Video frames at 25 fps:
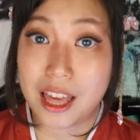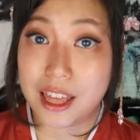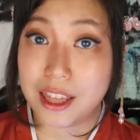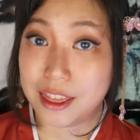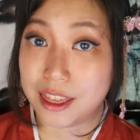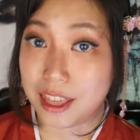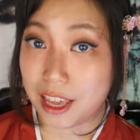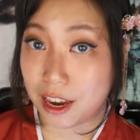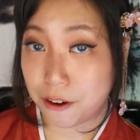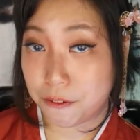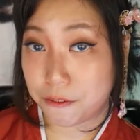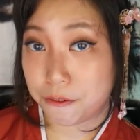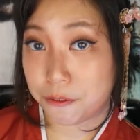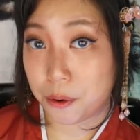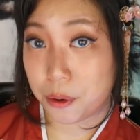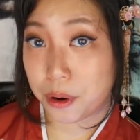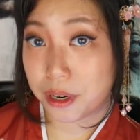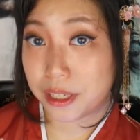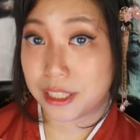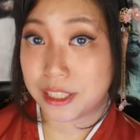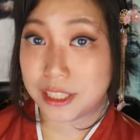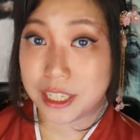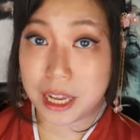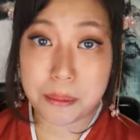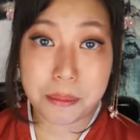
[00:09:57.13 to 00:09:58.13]
Therefore,
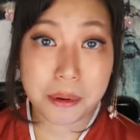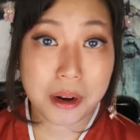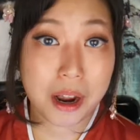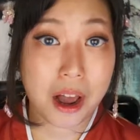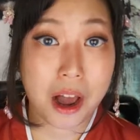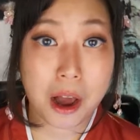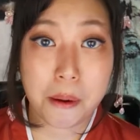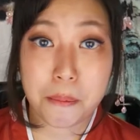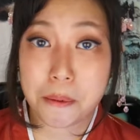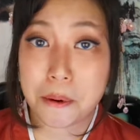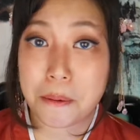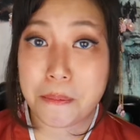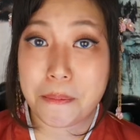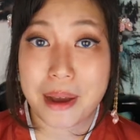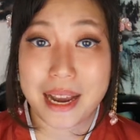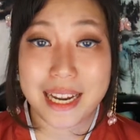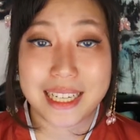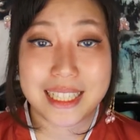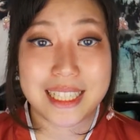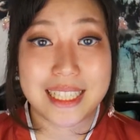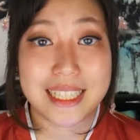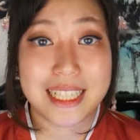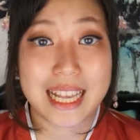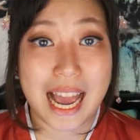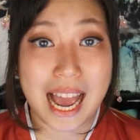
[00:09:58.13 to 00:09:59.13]
some
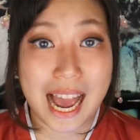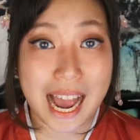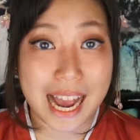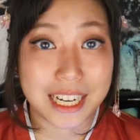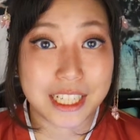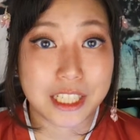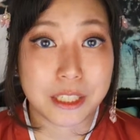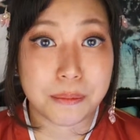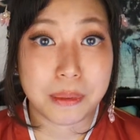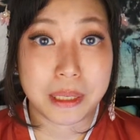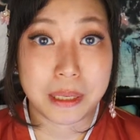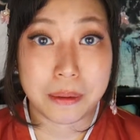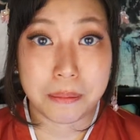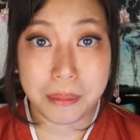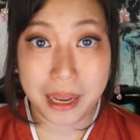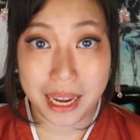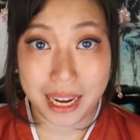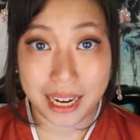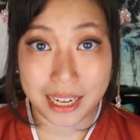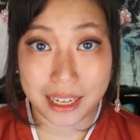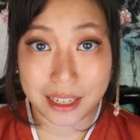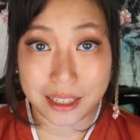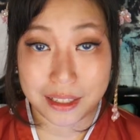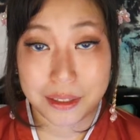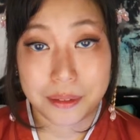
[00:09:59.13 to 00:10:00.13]
compromises had to be
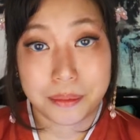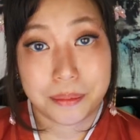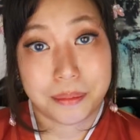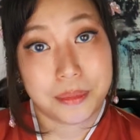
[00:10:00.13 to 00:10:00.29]
made.